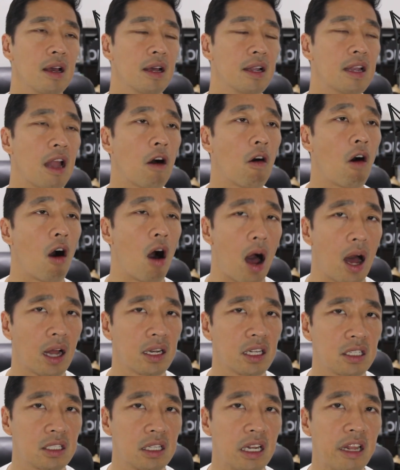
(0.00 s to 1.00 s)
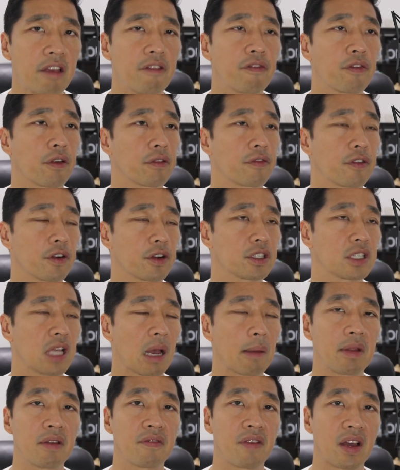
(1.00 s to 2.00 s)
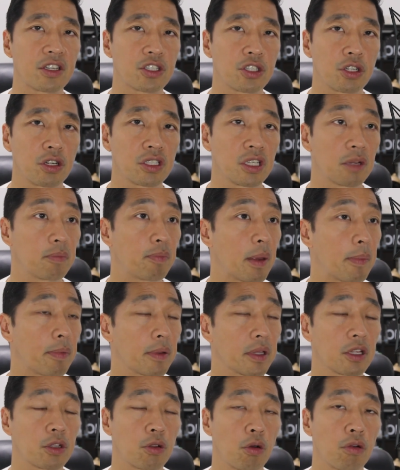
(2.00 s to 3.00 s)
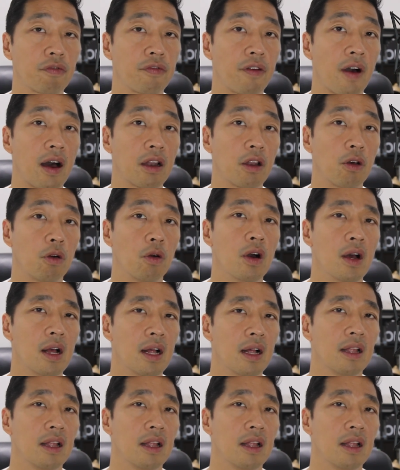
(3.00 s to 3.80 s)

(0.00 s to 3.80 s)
Now, honestly, for first-time investors and people that don't follow